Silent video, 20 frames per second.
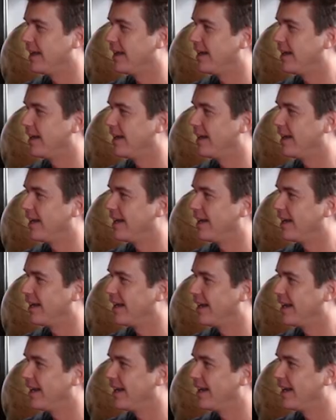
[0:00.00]

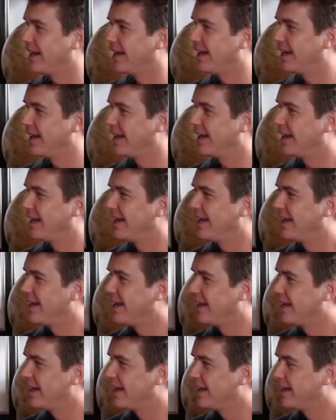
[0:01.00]

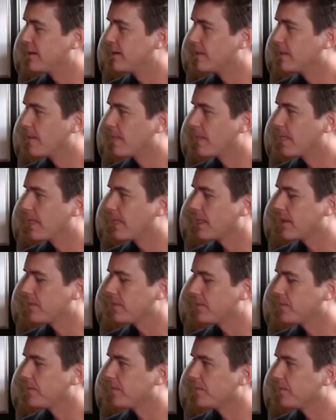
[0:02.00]

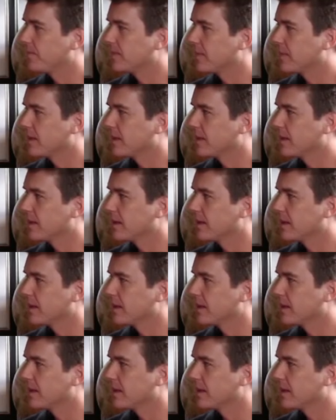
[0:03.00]
The person shown says nothing.